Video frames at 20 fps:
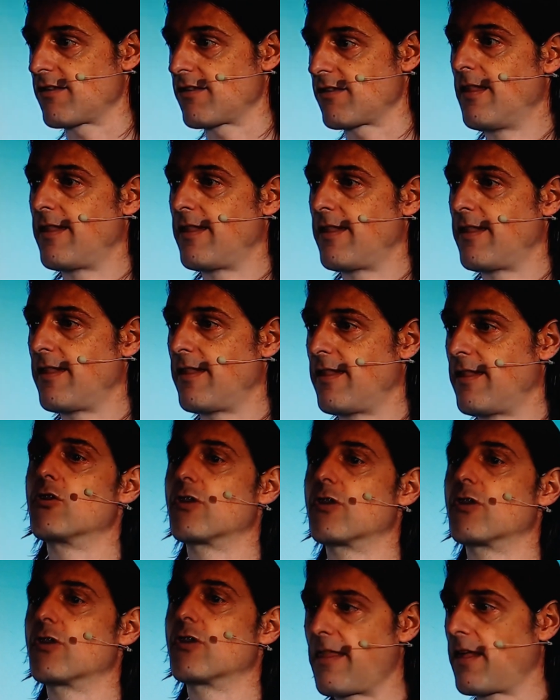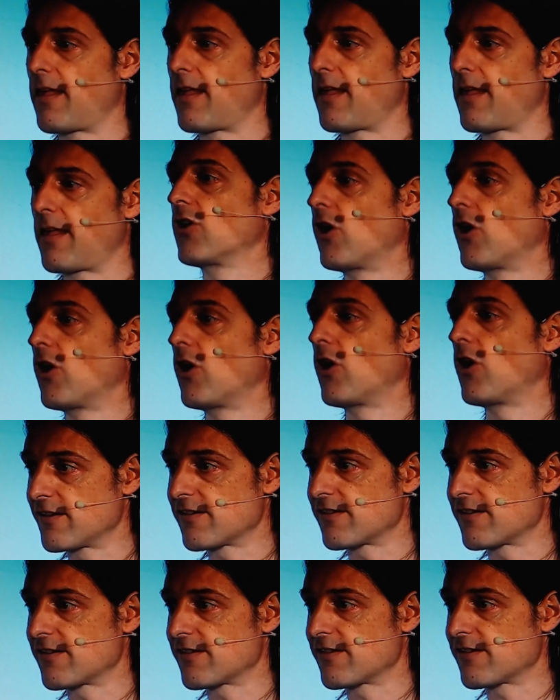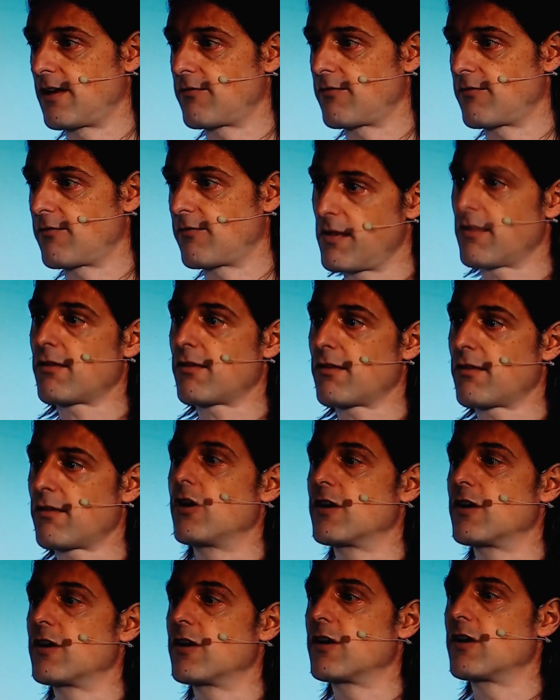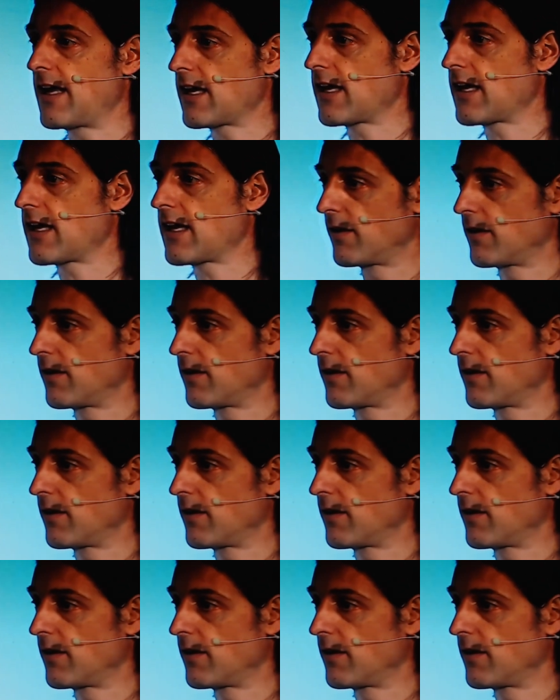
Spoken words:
then you gather the knowledge. And from this knowledge, like with a